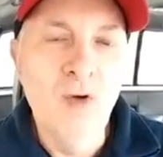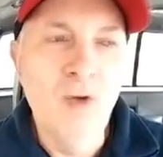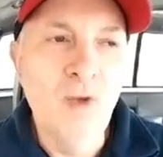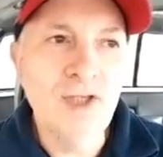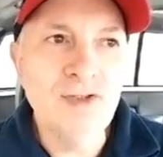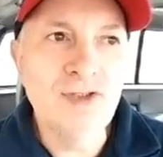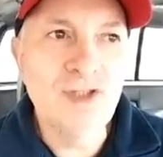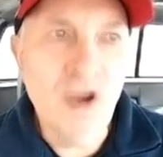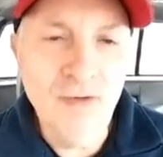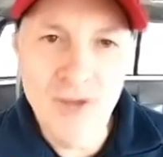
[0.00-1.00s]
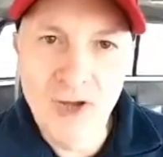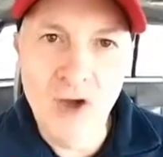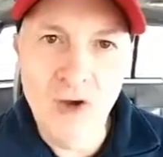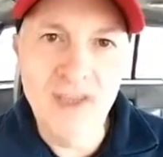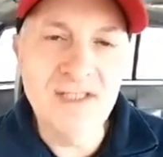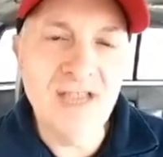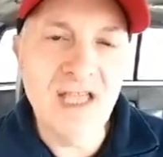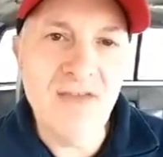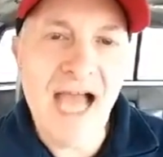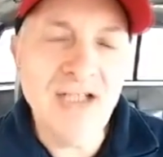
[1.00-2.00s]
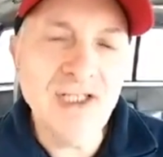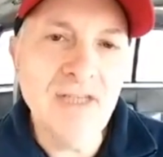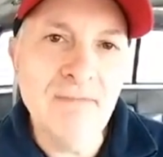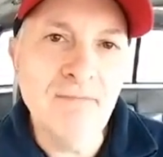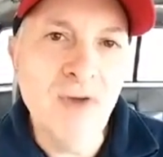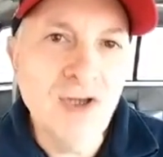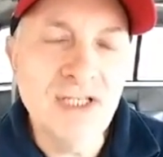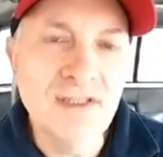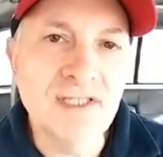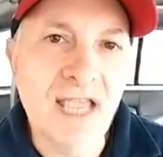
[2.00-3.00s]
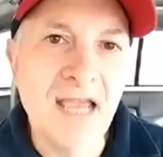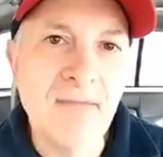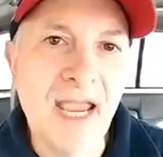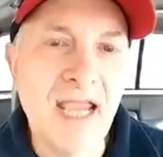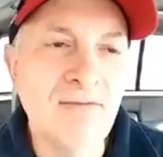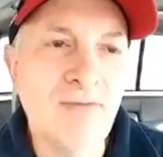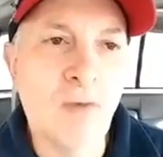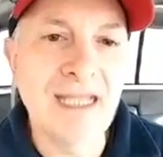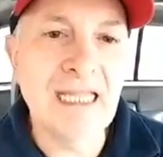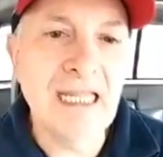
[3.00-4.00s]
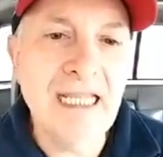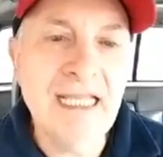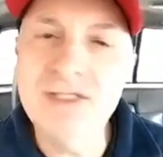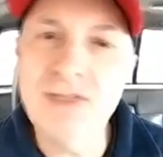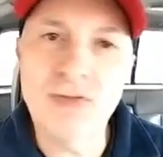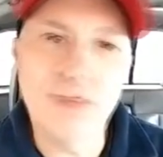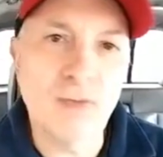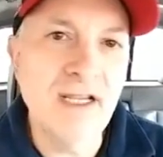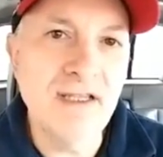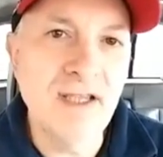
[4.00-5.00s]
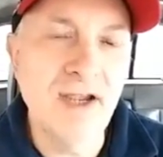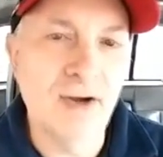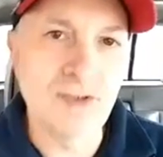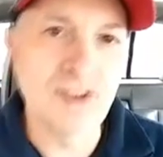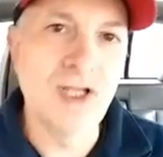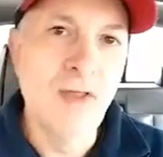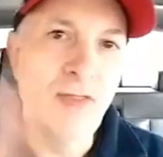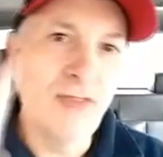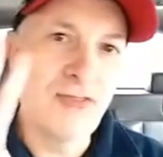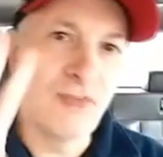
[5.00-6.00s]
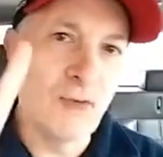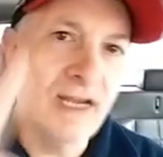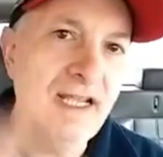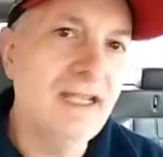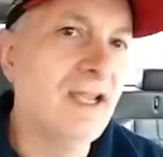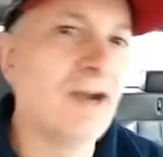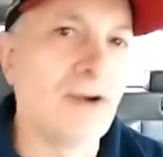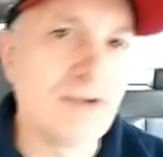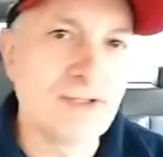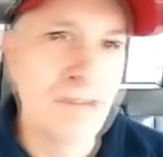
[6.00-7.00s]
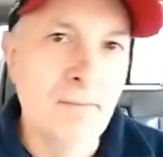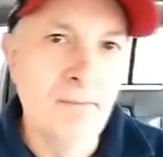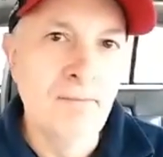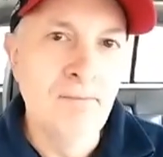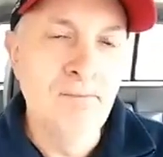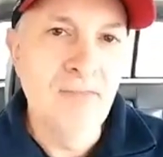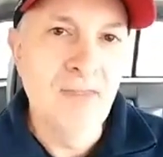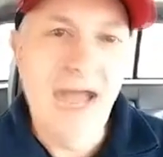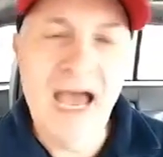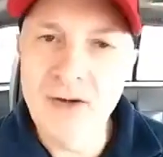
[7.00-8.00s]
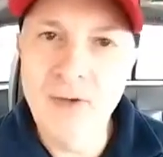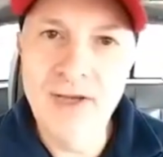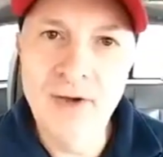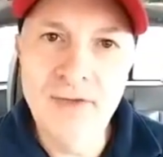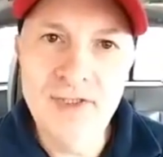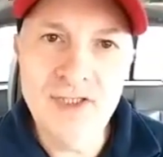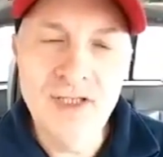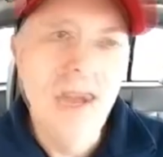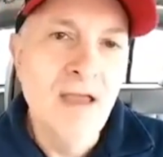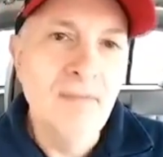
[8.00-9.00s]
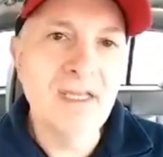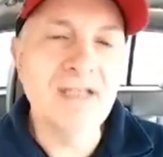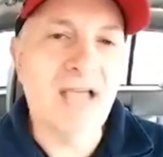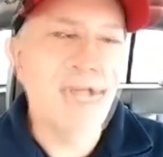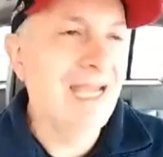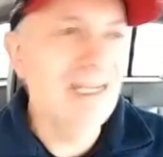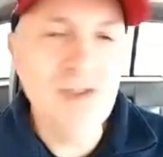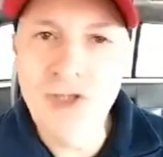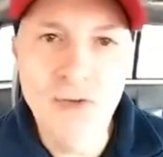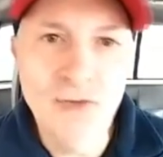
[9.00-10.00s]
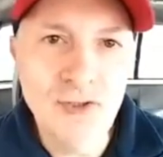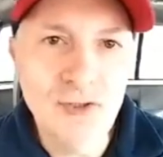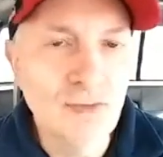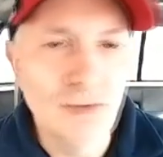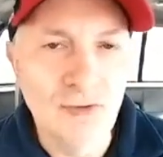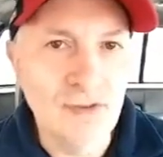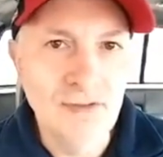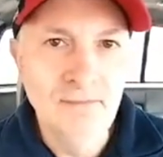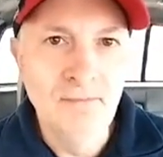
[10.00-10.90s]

What you don't know is they've actually been pushing this campaign for at least 3 years. 3 years. How do I know this? Because I didn't go to Google.